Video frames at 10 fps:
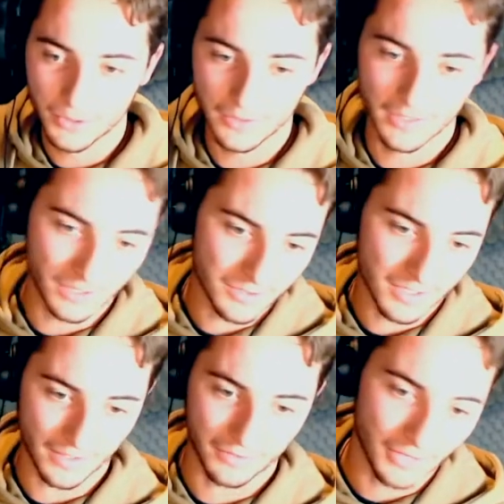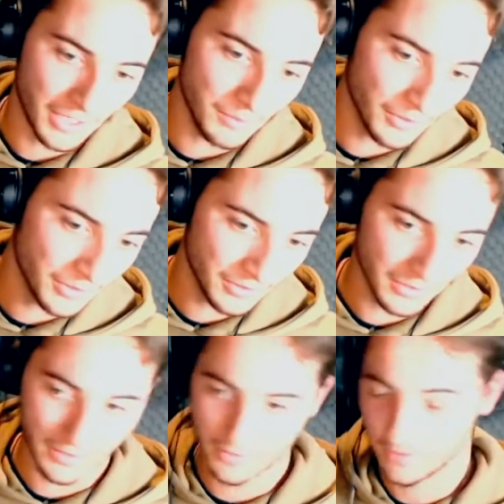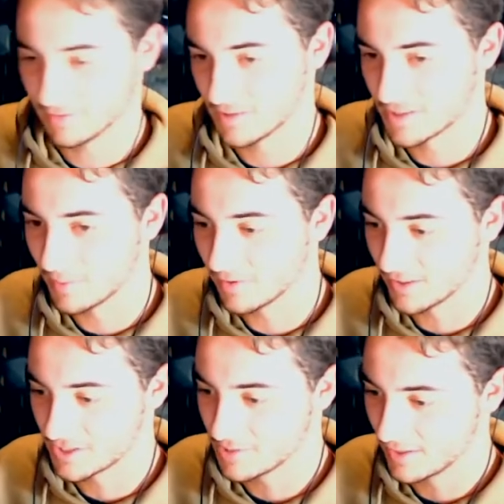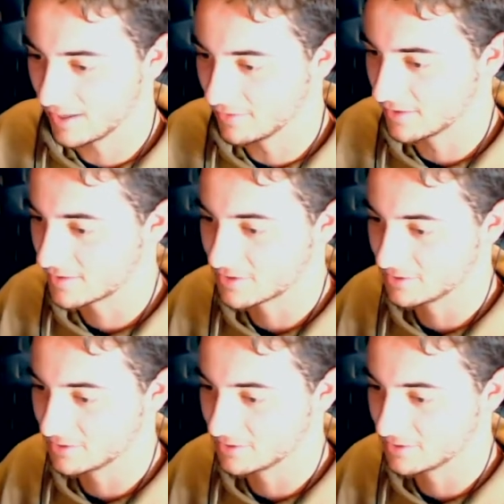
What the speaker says: cool, like you said, like Freddie Mercury or even someone like Jimi Hendrix.